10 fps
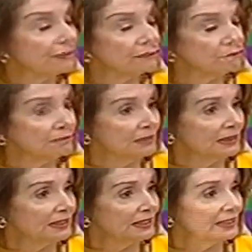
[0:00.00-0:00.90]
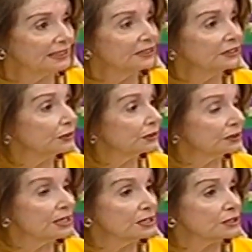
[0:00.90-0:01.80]
freedom in
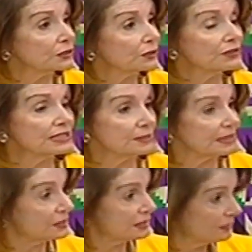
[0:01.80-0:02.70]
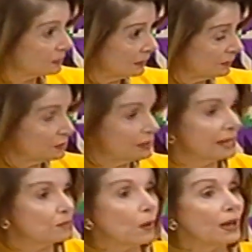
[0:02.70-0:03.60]
your service, as, to
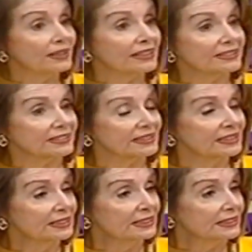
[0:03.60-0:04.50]
name one, as the